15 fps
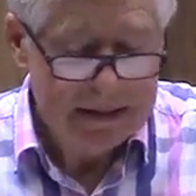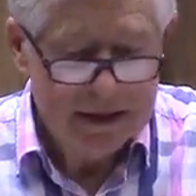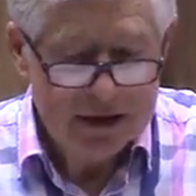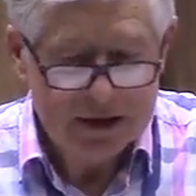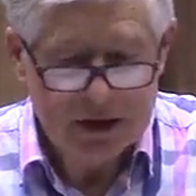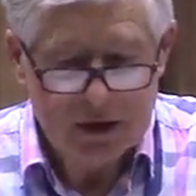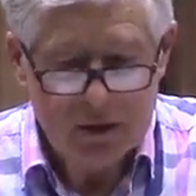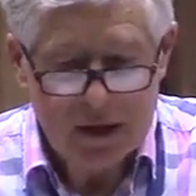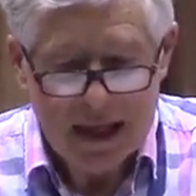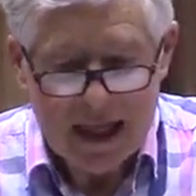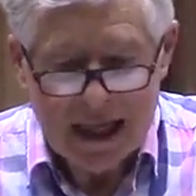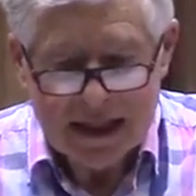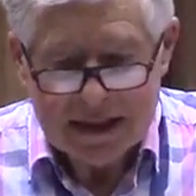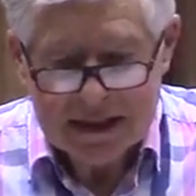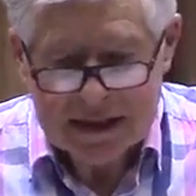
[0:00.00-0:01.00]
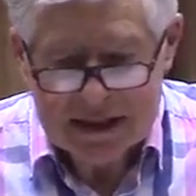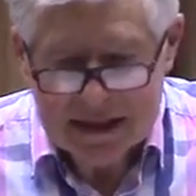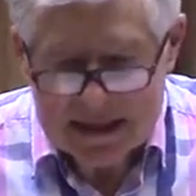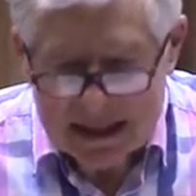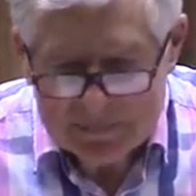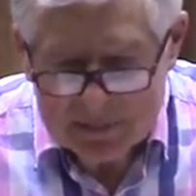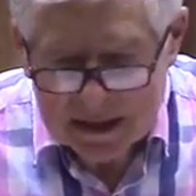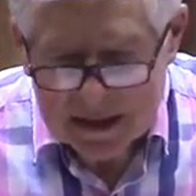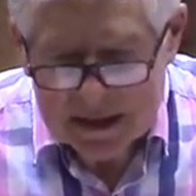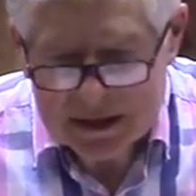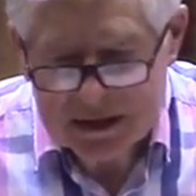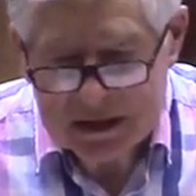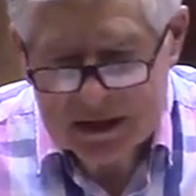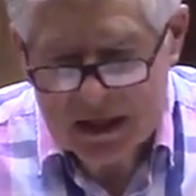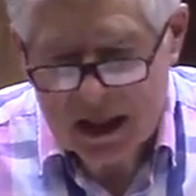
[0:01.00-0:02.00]
So, stepping
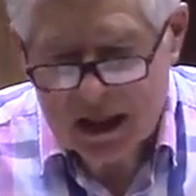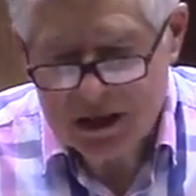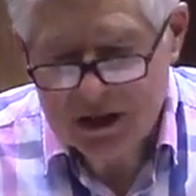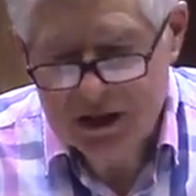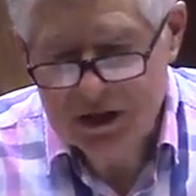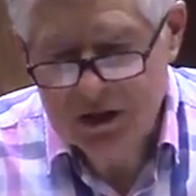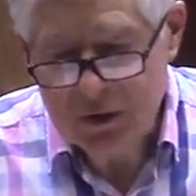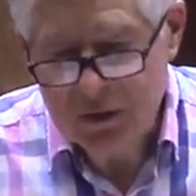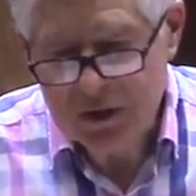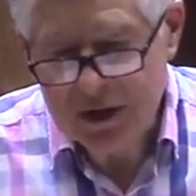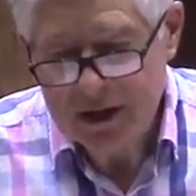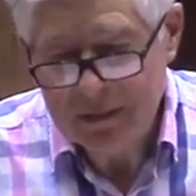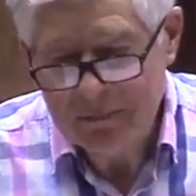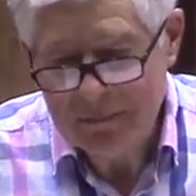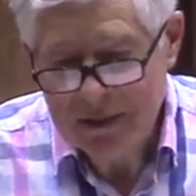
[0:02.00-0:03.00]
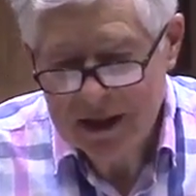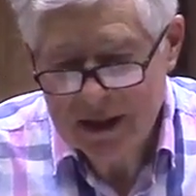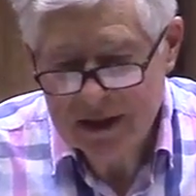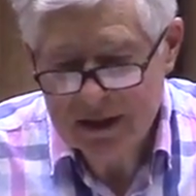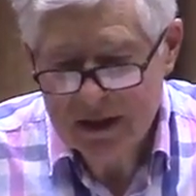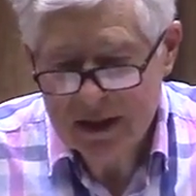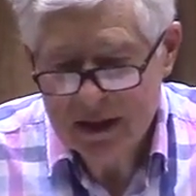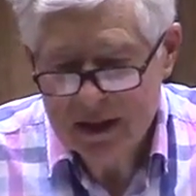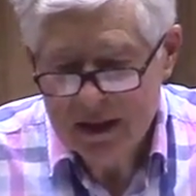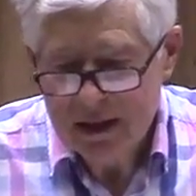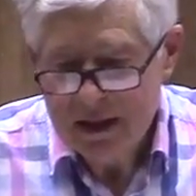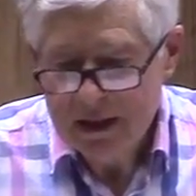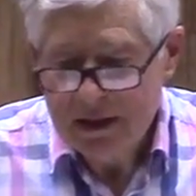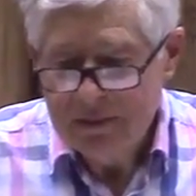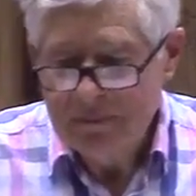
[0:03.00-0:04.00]
into God's story mean,
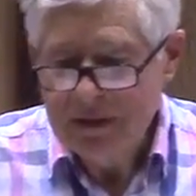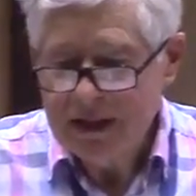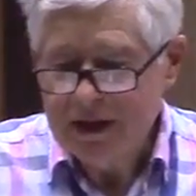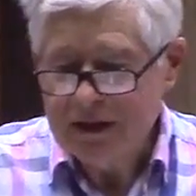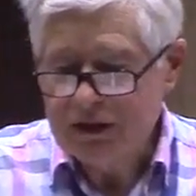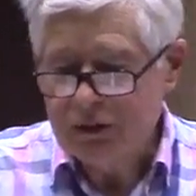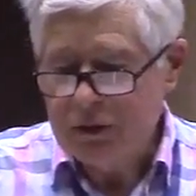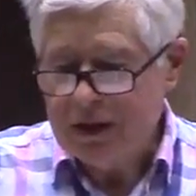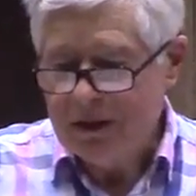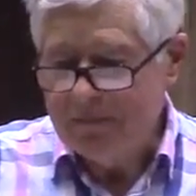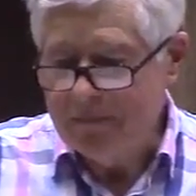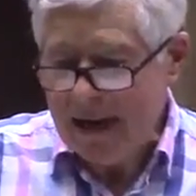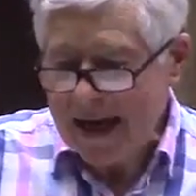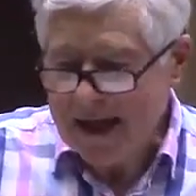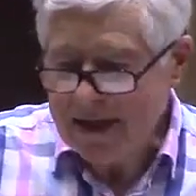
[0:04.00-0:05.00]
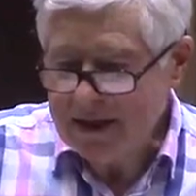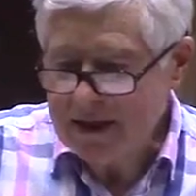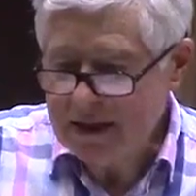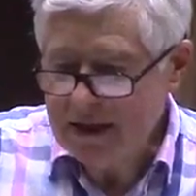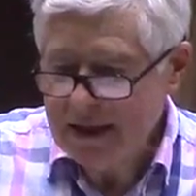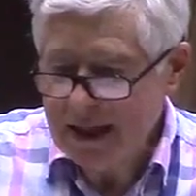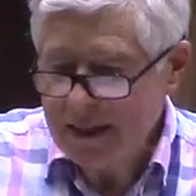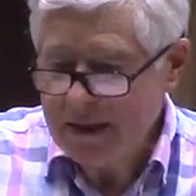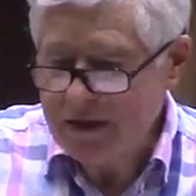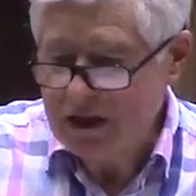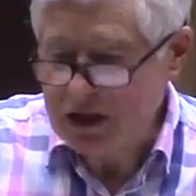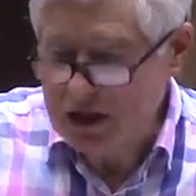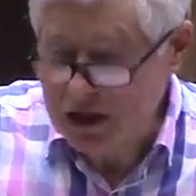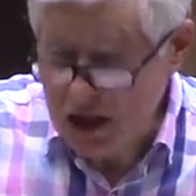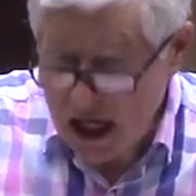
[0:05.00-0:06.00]
means we abandon
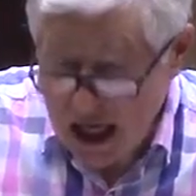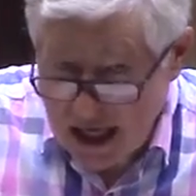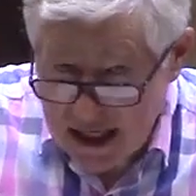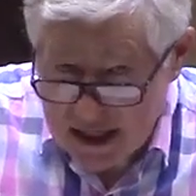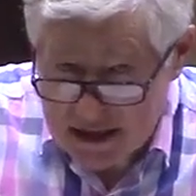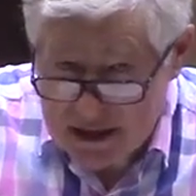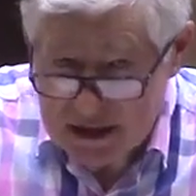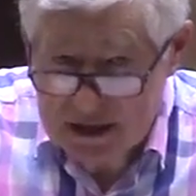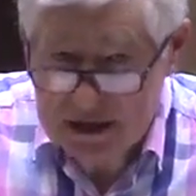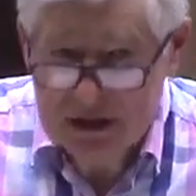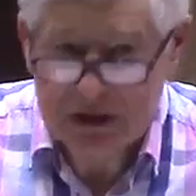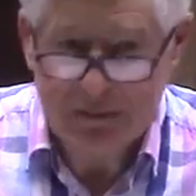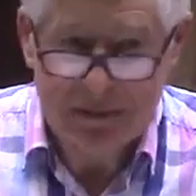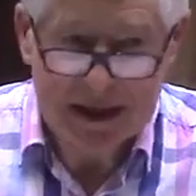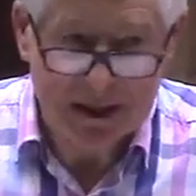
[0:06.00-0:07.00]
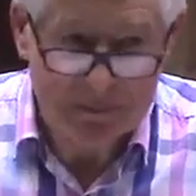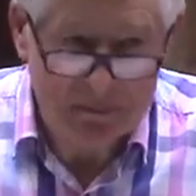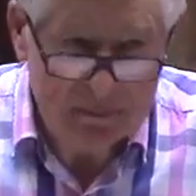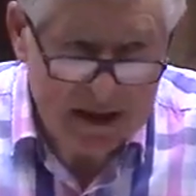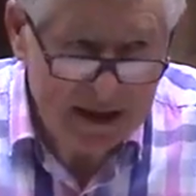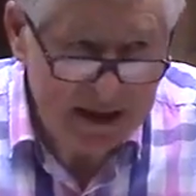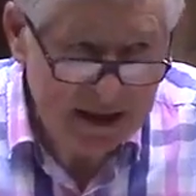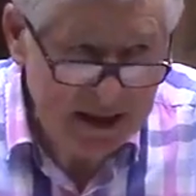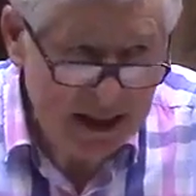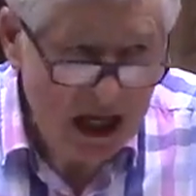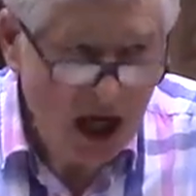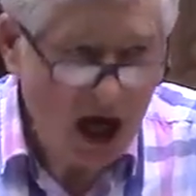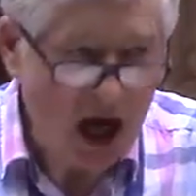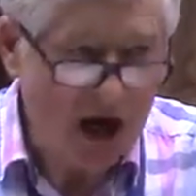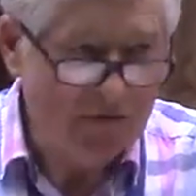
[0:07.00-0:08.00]
desires to make meaning
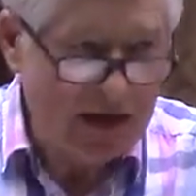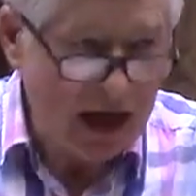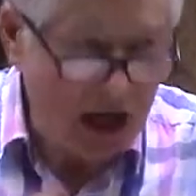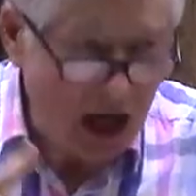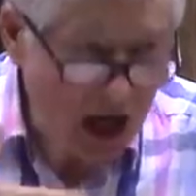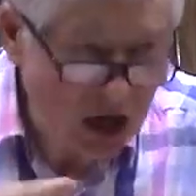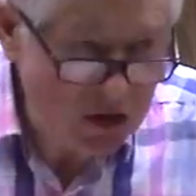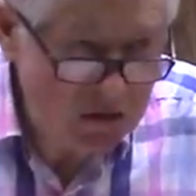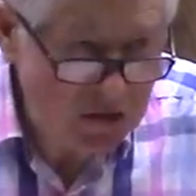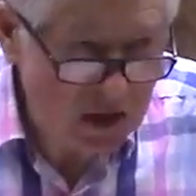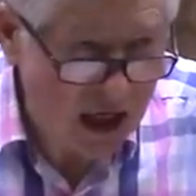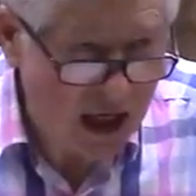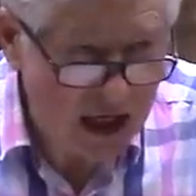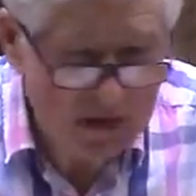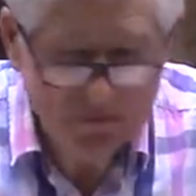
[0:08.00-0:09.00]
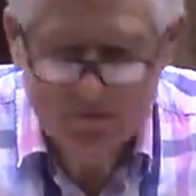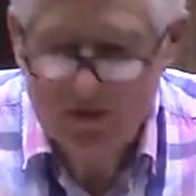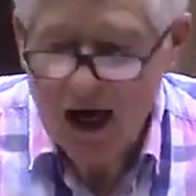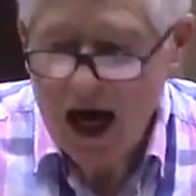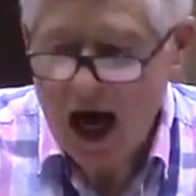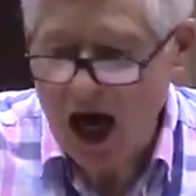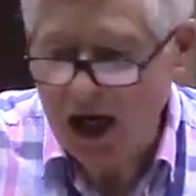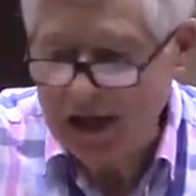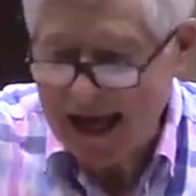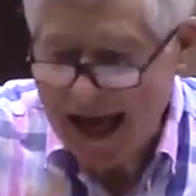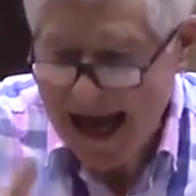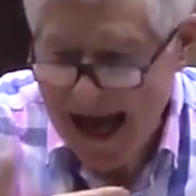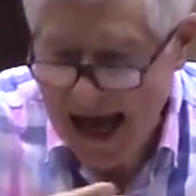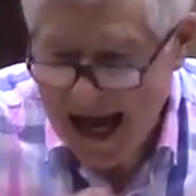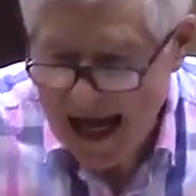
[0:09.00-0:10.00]
of our own life on
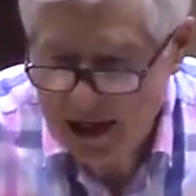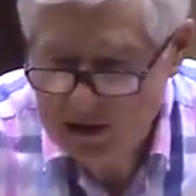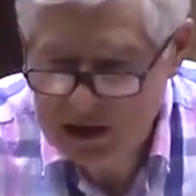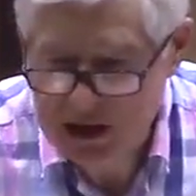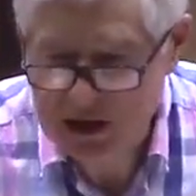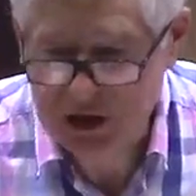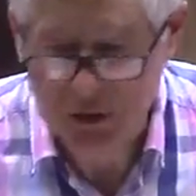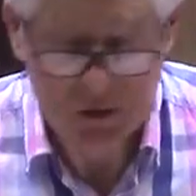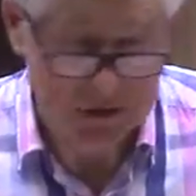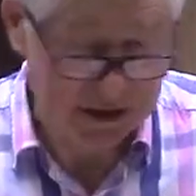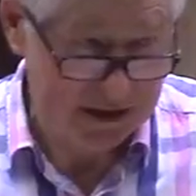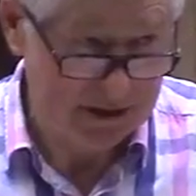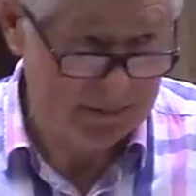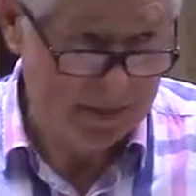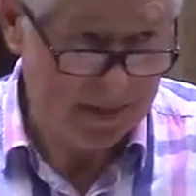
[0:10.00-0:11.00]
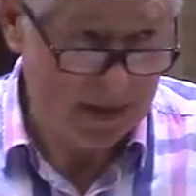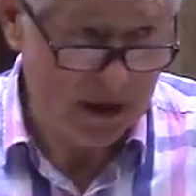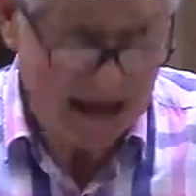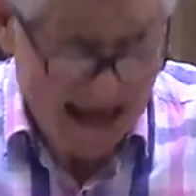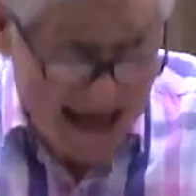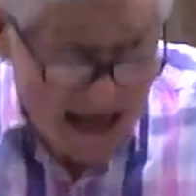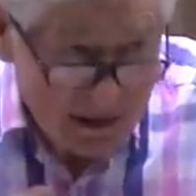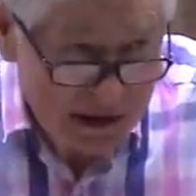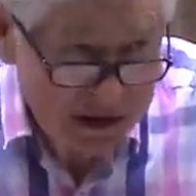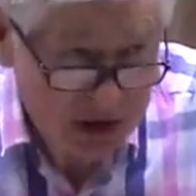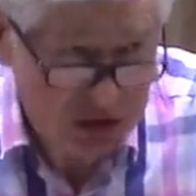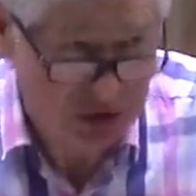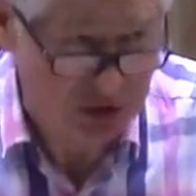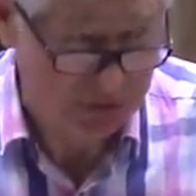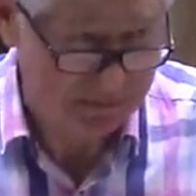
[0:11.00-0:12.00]
our story on our
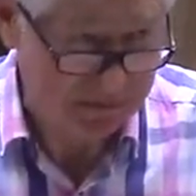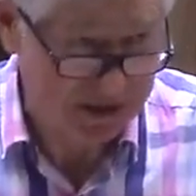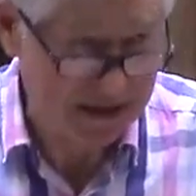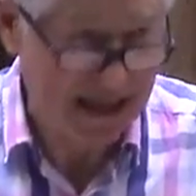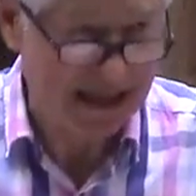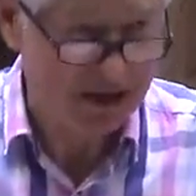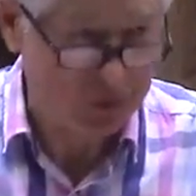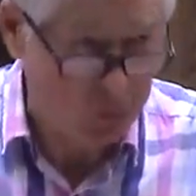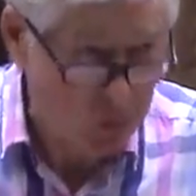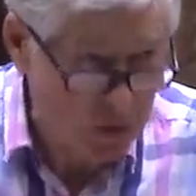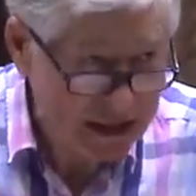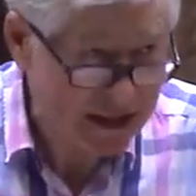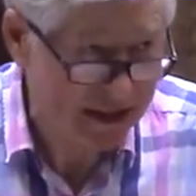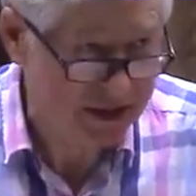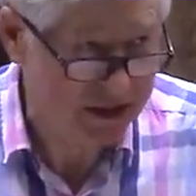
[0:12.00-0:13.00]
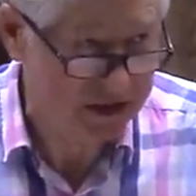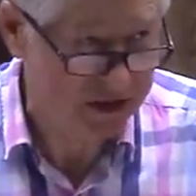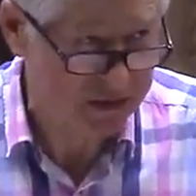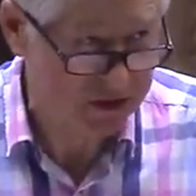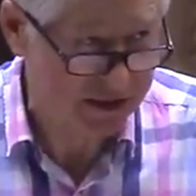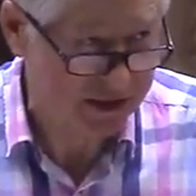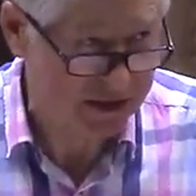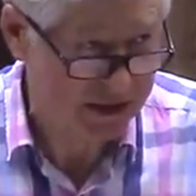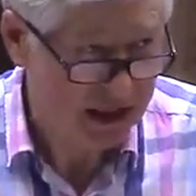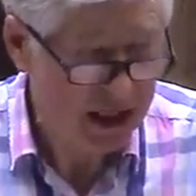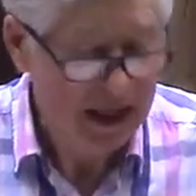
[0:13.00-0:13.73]
terms as we understand it,